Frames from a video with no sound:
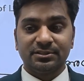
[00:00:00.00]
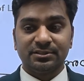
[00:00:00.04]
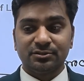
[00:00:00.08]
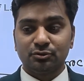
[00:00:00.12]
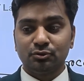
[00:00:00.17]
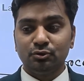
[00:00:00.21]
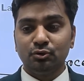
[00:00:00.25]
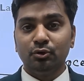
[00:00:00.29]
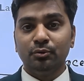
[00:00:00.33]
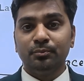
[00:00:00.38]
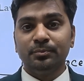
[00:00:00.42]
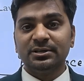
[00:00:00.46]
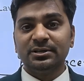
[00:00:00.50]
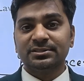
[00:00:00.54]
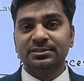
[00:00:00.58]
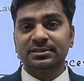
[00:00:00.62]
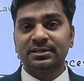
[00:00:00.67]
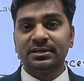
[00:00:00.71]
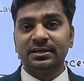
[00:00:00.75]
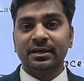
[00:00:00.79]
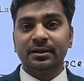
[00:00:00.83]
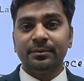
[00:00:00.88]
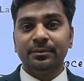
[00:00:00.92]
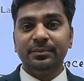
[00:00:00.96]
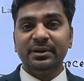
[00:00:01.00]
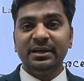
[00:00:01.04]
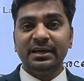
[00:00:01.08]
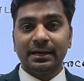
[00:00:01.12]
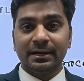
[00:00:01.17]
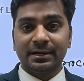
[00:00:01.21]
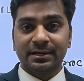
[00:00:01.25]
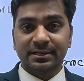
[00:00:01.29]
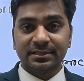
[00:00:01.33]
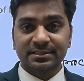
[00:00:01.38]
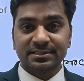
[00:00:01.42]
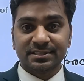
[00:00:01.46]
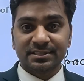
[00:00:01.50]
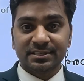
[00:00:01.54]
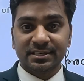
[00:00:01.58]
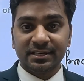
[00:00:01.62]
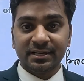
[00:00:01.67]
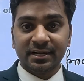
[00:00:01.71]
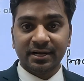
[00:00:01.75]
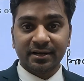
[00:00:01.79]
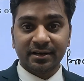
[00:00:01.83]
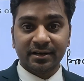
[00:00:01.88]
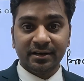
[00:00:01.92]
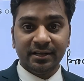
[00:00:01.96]
No person can be arrested or
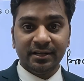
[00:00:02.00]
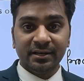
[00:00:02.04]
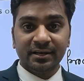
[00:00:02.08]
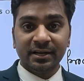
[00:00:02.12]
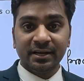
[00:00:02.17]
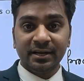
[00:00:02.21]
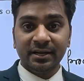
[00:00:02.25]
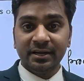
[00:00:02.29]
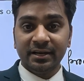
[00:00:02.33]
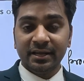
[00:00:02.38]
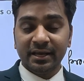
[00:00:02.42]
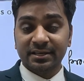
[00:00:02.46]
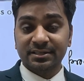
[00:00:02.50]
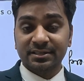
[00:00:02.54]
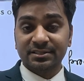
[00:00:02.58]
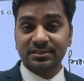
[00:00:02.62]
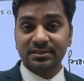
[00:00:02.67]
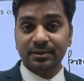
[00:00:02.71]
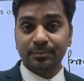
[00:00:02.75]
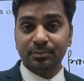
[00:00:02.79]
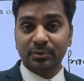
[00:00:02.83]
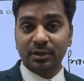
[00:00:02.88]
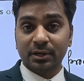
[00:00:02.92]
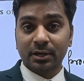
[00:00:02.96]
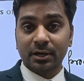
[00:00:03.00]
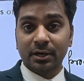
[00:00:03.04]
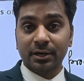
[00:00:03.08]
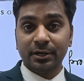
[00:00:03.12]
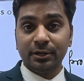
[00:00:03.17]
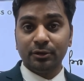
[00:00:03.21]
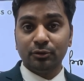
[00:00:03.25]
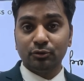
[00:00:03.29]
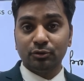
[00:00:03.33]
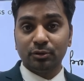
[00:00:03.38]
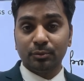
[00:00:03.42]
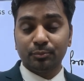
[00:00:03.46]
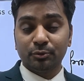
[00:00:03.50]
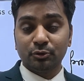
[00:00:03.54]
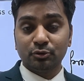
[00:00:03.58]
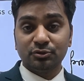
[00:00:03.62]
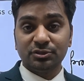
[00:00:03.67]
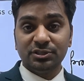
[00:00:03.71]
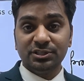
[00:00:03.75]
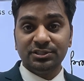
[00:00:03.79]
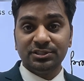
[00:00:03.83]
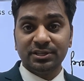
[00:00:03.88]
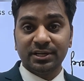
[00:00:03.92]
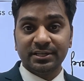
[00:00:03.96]
detained except according to the
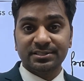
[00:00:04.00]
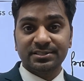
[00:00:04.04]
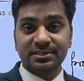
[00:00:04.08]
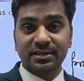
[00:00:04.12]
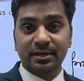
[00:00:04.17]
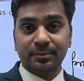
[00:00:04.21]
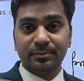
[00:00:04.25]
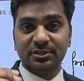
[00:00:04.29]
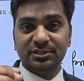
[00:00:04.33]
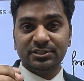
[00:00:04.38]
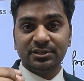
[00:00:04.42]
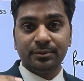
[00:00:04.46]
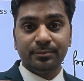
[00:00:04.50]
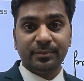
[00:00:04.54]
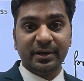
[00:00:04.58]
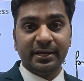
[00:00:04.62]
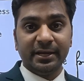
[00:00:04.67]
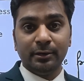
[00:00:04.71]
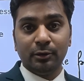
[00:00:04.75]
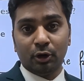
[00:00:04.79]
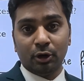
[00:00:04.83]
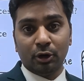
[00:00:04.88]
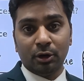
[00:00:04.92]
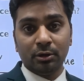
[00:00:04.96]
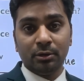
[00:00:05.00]
procedure established by law.